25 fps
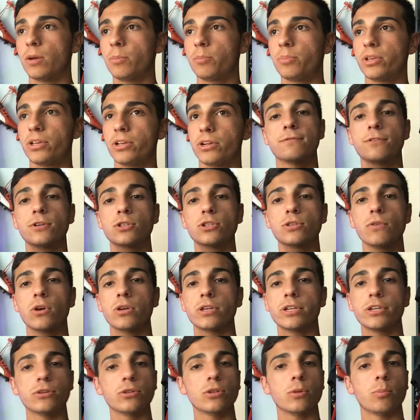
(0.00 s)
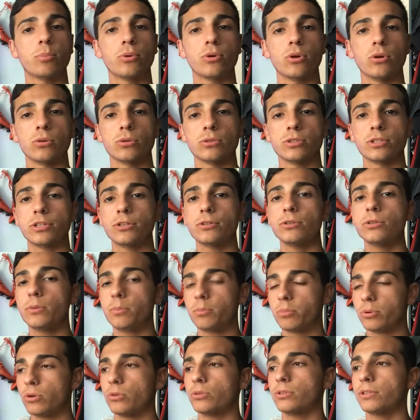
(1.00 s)
up here. First of all, here are the pros. Here are the
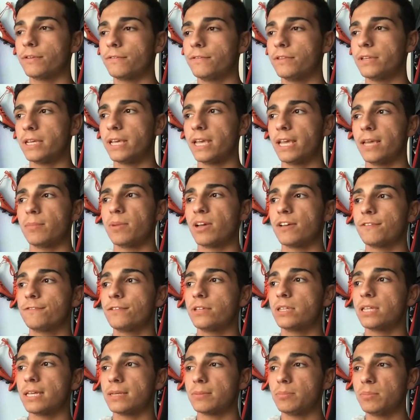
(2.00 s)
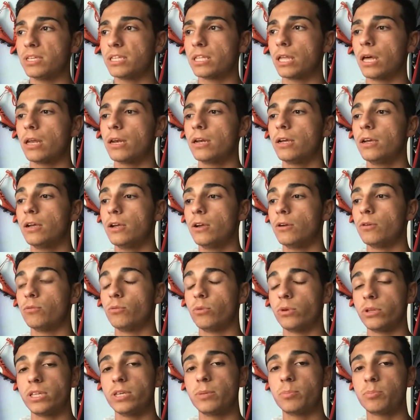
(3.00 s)
pros of the game. I feel like Milan
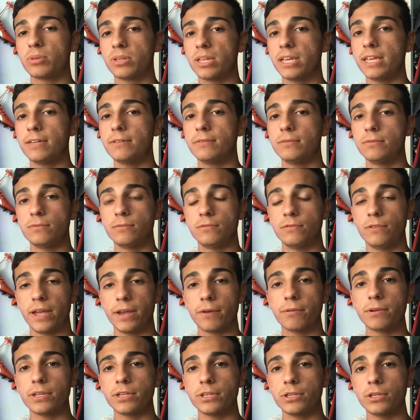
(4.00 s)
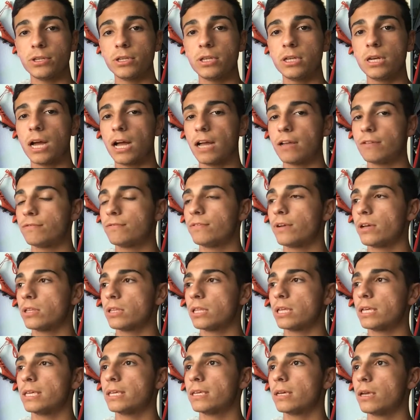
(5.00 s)
really played very good. I felt
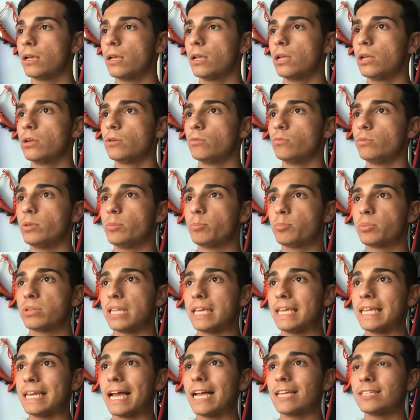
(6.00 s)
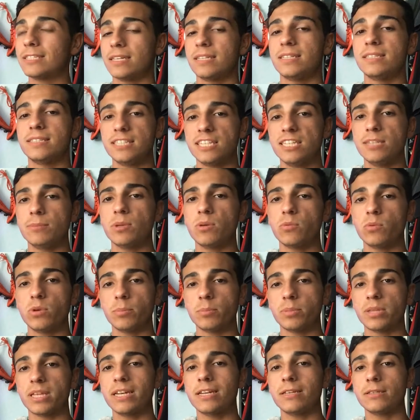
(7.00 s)
like we played as a team and we
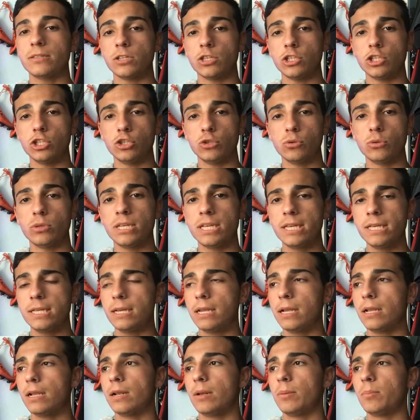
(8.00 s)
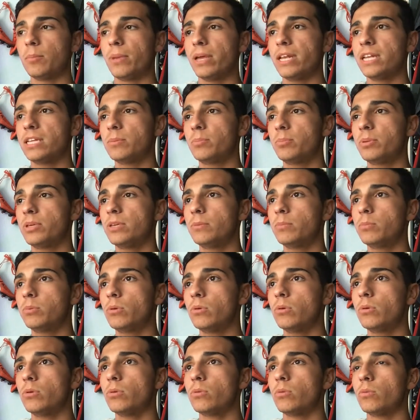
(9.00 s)
played as a unit. Many
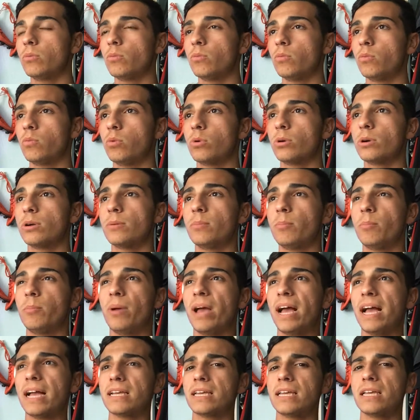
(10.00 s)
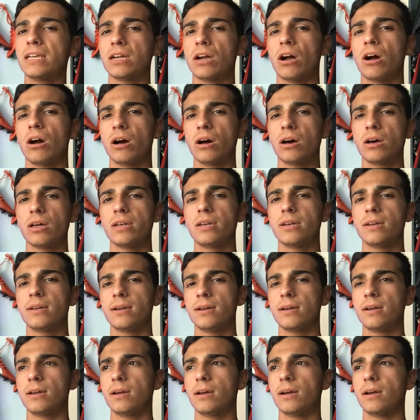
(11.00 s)
people were bagging on
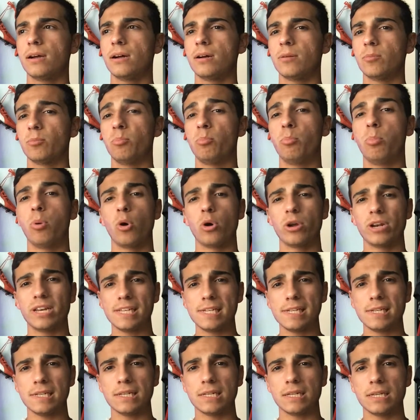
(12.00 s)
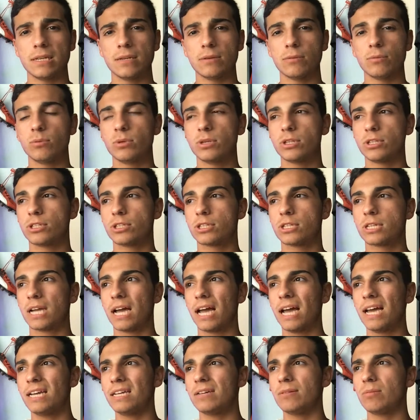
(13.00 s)
Borini, which
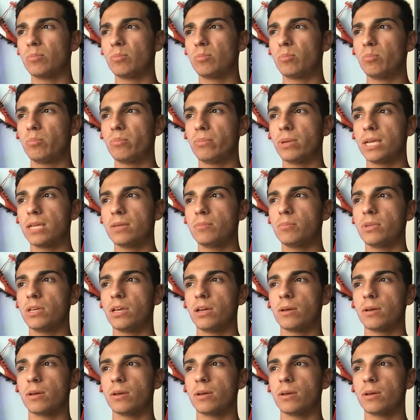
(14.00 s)
kind of made me